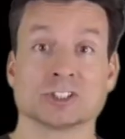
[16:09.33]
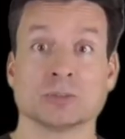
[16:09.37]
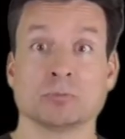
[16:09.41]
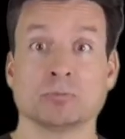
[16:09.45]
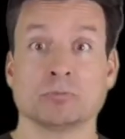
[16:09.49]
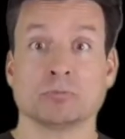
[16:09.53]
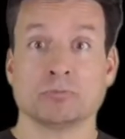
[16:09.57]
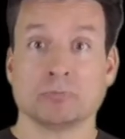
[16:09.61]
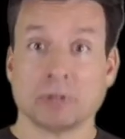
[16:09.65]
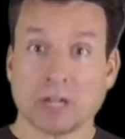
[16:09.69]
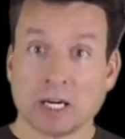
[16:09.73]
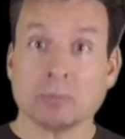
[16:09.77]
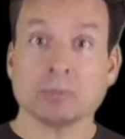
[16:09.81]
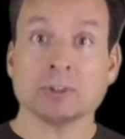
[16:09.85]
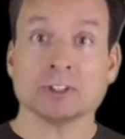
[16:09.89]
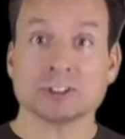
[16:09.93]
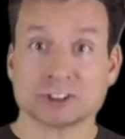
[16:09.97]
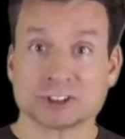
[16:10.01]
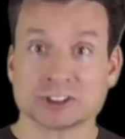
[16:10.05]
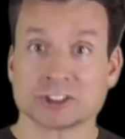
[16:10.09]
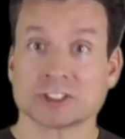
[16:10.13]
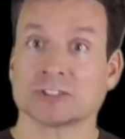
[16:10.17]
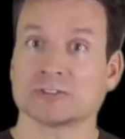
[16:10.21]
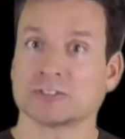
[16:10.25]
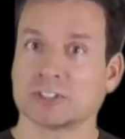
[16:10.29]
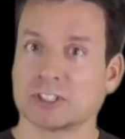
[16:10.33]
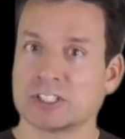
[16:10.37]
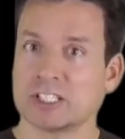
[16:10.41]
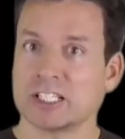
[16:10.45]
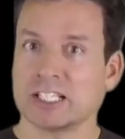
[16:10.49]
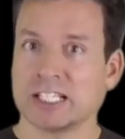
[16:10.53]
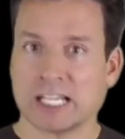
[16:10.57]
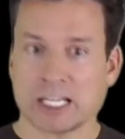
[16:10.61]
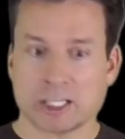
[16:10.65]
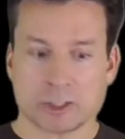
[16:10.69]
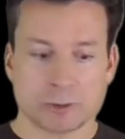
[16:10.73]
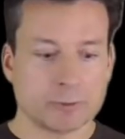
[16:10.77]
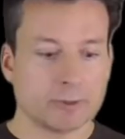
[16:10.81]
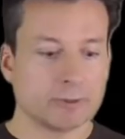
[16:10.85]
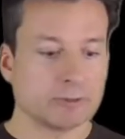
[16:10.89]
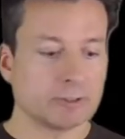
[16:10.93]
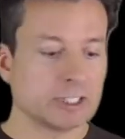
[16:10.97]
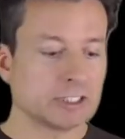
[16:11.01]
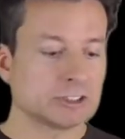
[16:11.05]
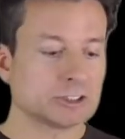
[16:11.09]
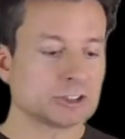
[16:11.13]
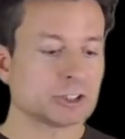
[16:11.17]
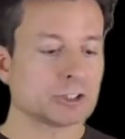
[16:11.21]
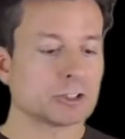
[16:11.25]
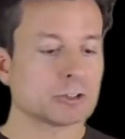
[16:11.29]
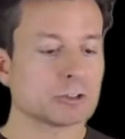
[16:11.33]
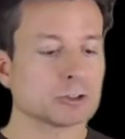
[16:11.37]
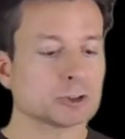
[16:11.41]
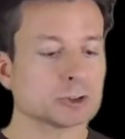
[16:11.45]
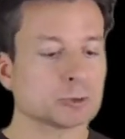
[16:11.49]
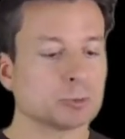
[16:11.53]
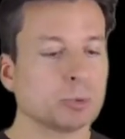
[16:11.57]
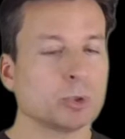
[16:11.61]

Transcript: the publisher of the Teenage Mutant Ninja Turtles,